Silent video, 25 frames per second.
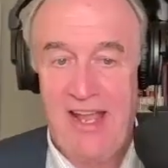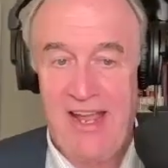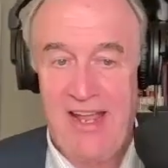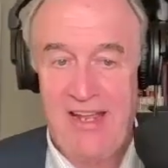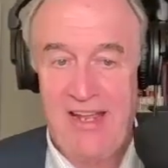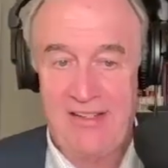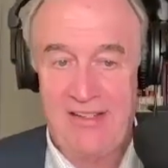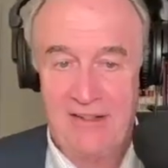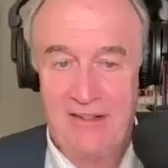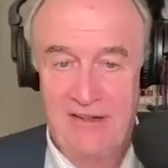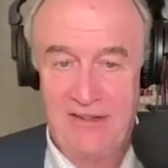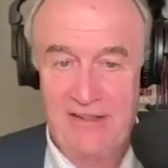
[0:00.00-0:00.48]

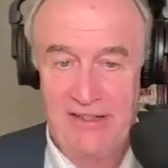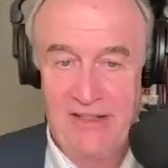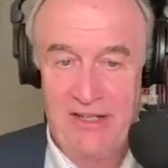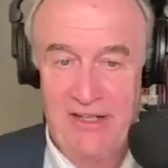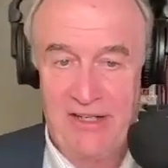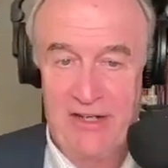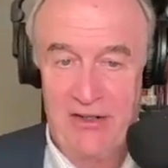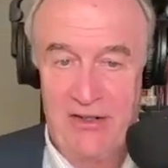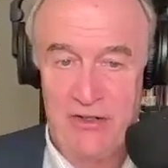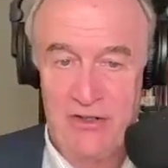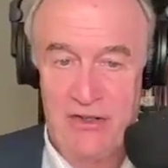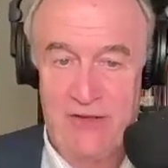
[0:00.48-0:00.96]
and
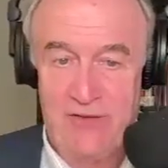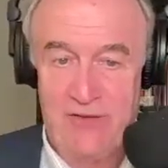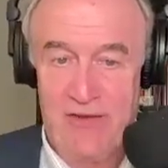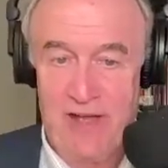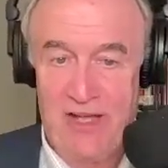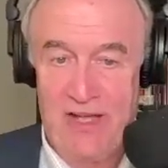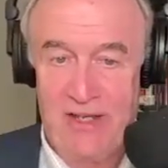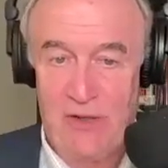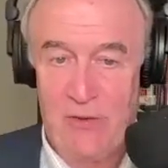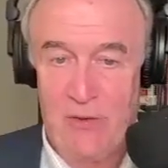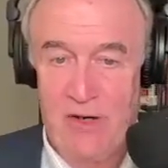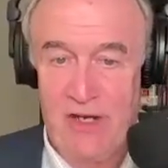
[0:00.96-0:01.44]
clean energy
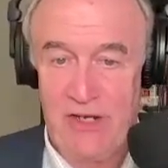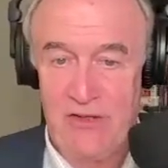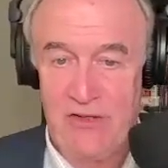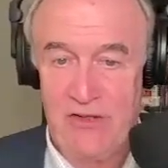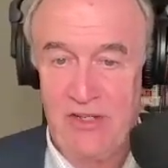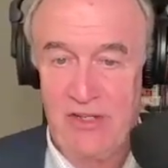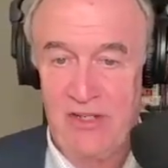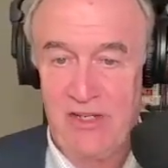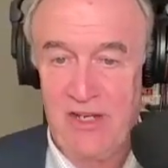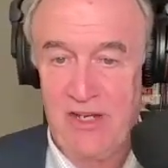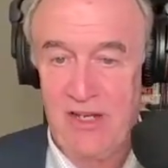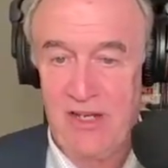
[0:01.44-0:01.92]

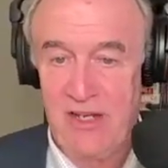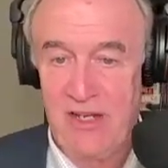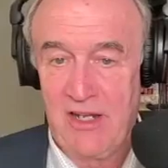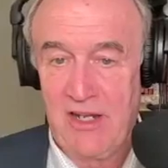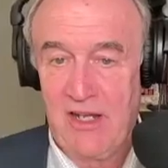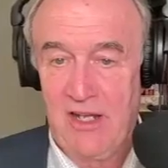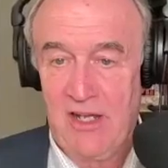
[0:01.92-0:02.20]
valuation.